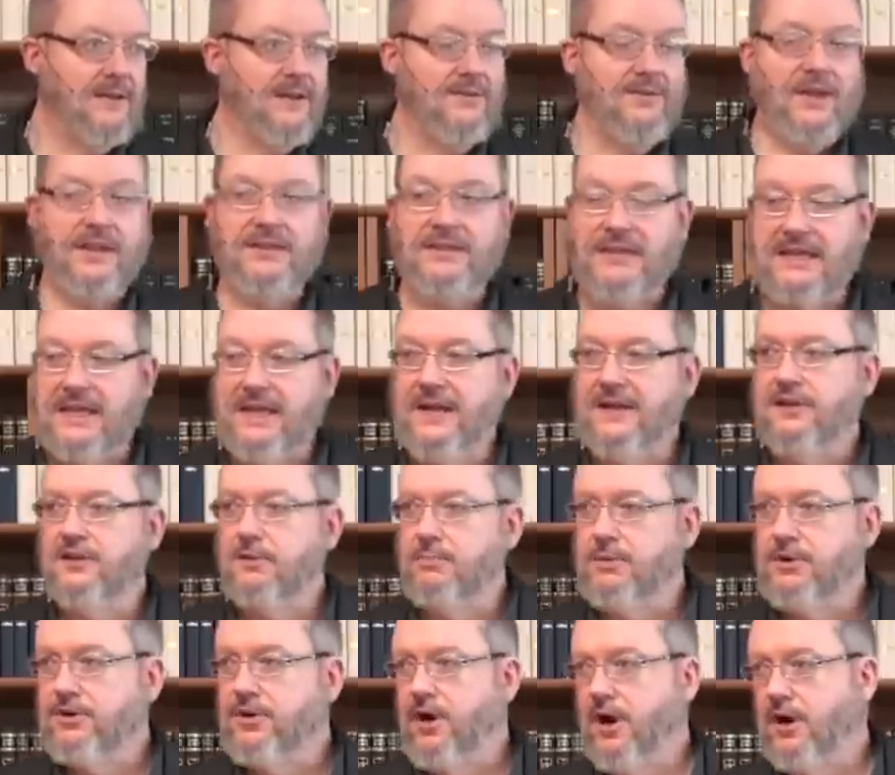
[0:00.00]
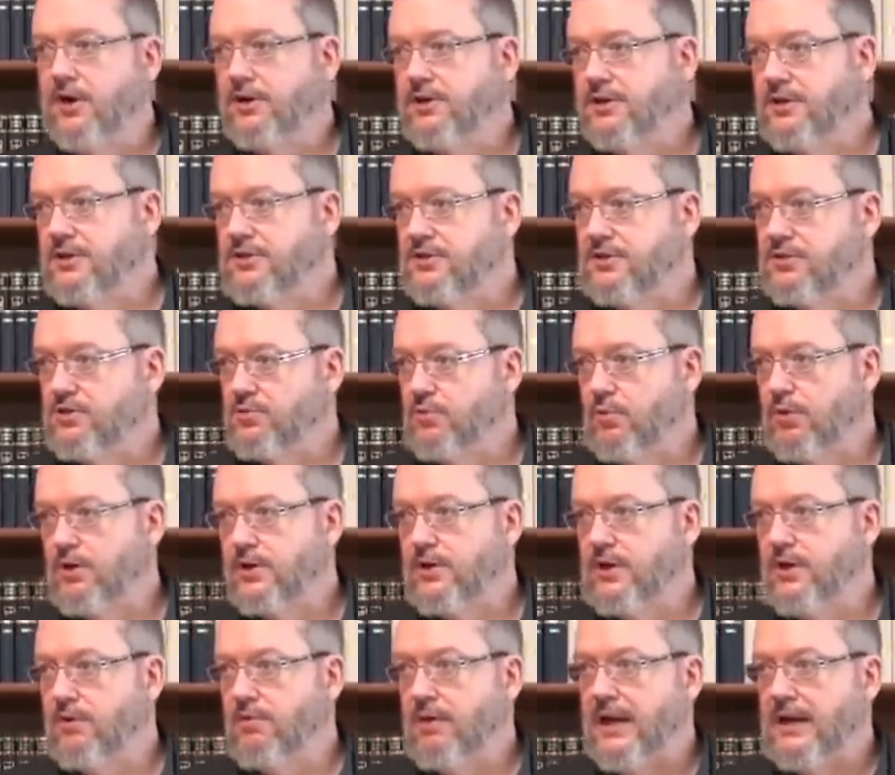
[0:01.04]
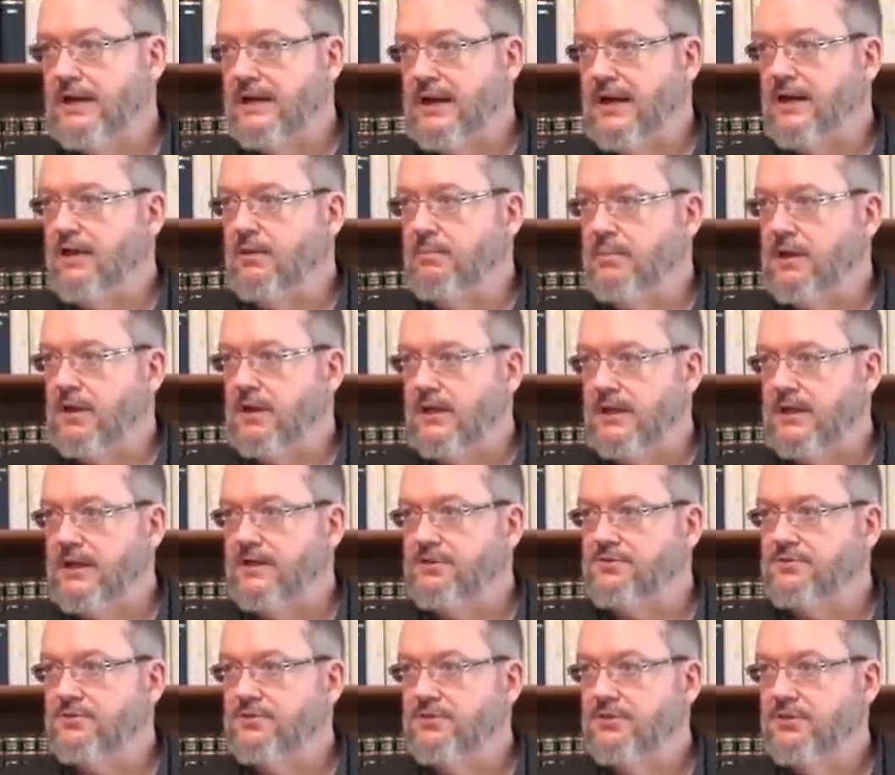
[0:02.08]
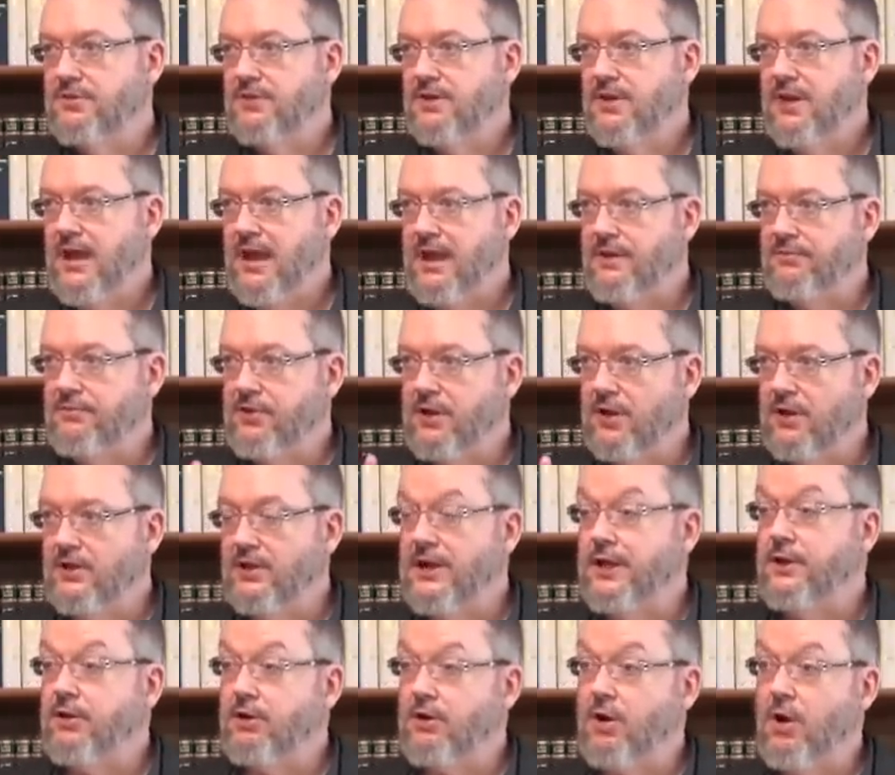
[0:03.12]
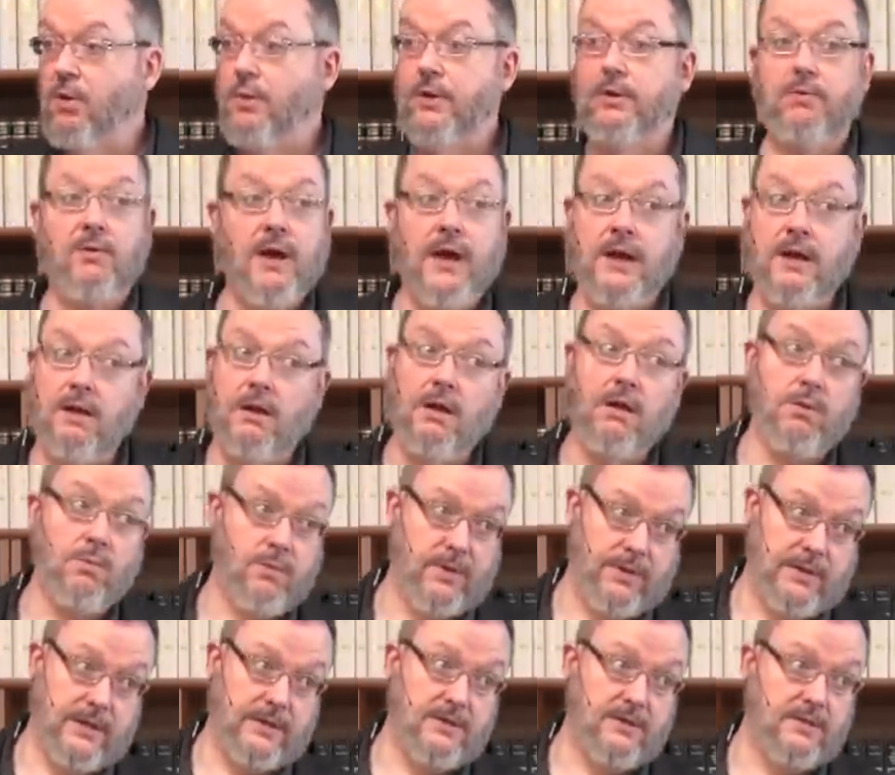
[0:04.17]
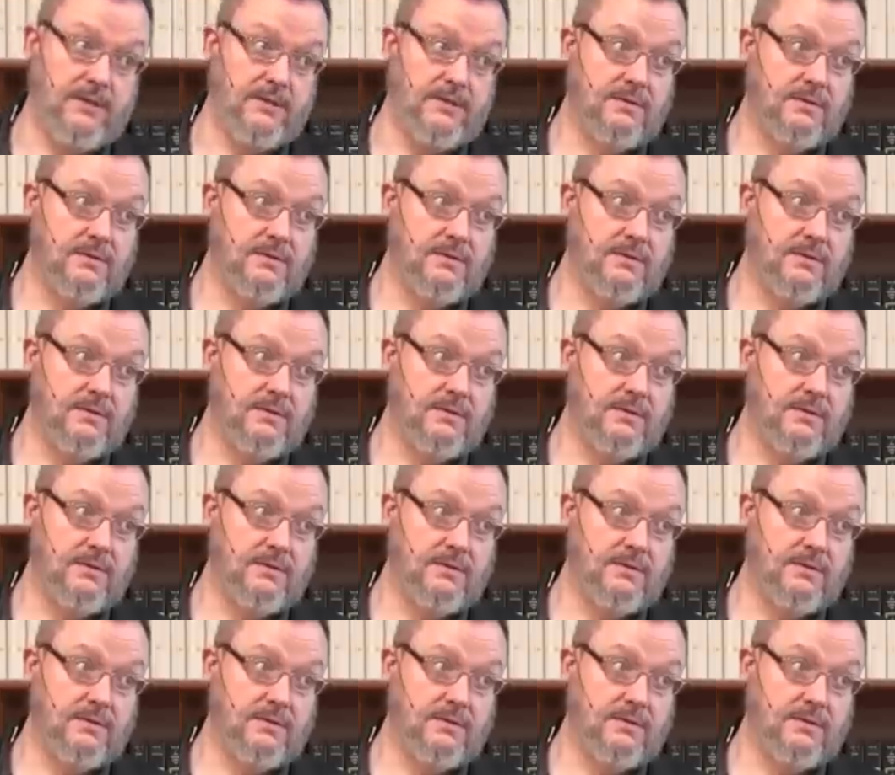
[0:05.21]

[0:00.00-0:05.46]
that the kingdom of darkness is working right now in the Middle East, and the elite are going right along with it.